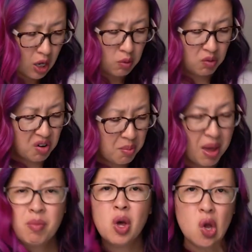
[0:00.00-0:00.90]
Well,
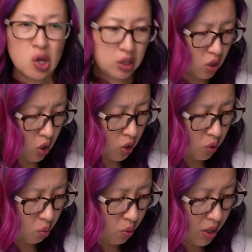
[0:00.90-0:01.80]
remember early
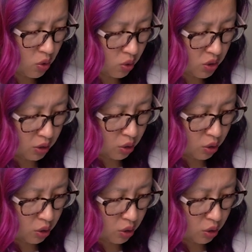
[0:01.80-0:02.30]
on where you did